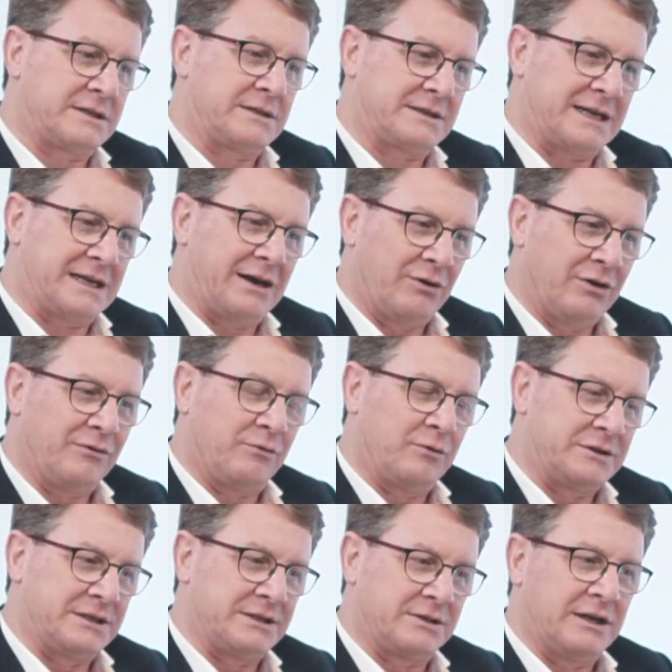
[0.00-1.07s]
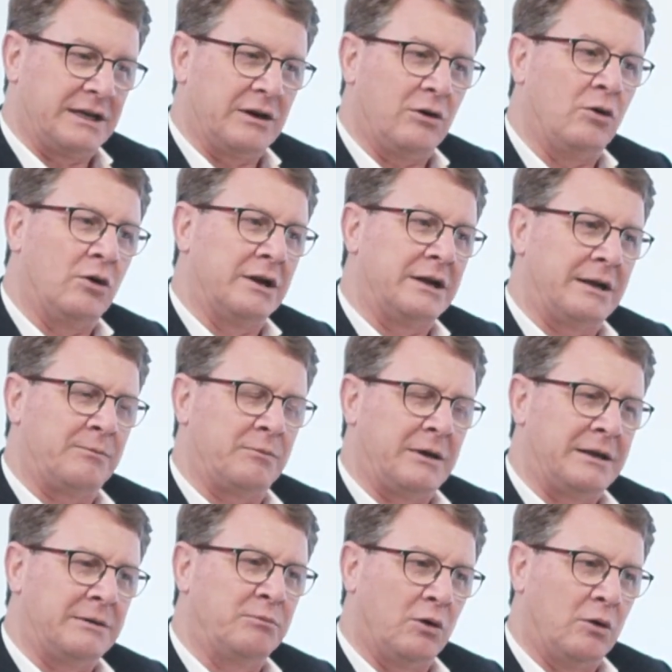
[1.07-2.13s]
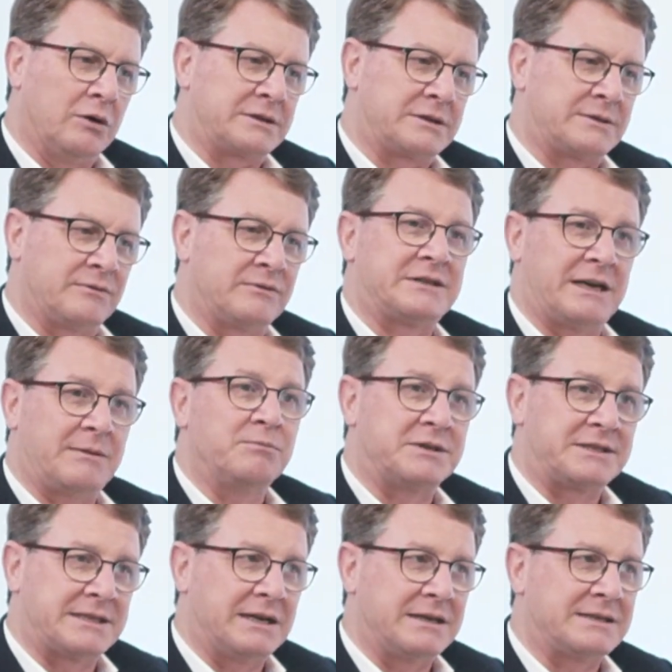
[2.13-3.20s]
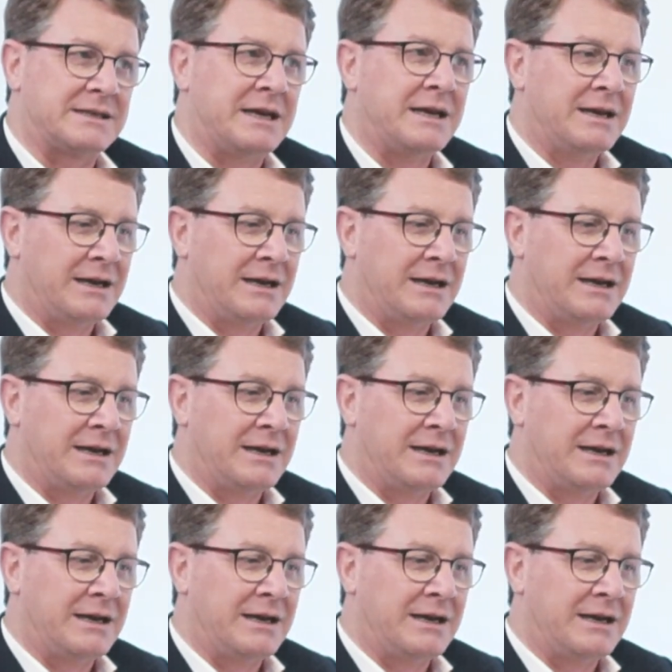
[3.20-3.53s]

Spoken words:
tariff, which is going to hit all imports of 10%,